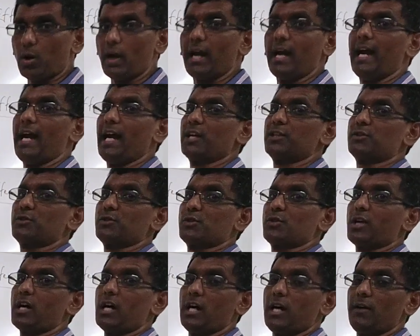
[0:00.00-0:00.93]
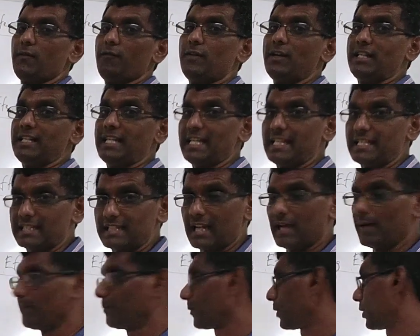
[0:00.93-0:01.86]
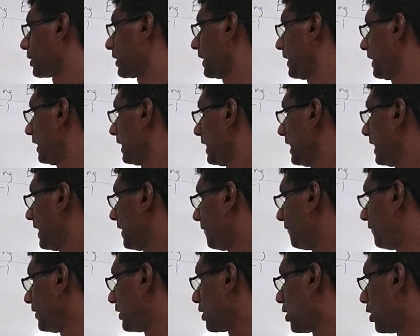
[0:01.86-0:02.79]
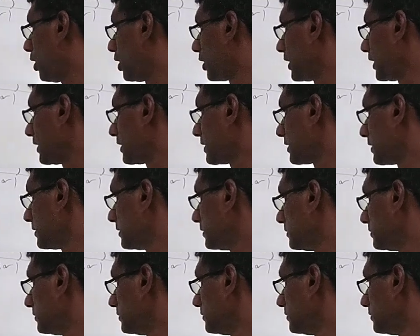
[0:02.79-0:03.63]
extra fittings. Okay, we got it.